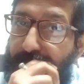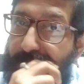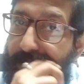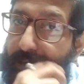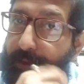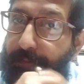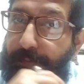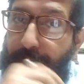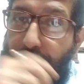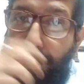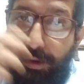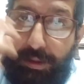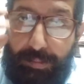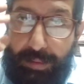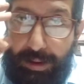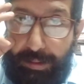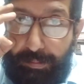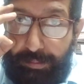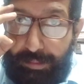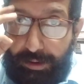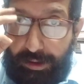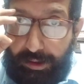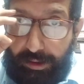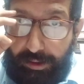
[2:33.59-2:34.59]
If you
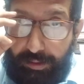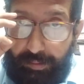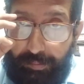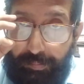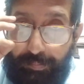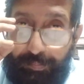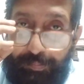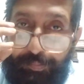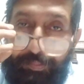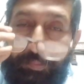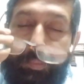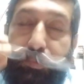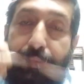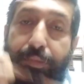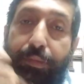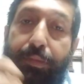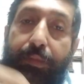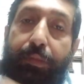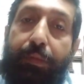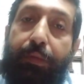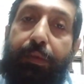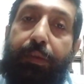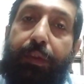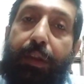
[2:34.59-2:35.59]
remember,
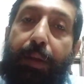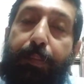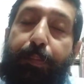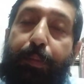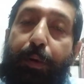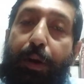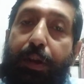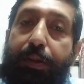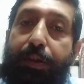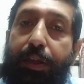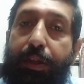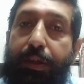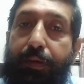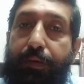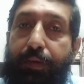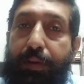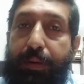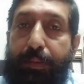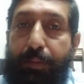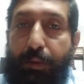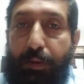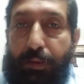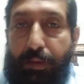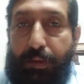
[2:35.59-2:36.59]
the process of
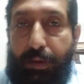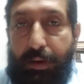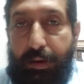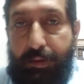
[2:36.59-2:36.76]
removal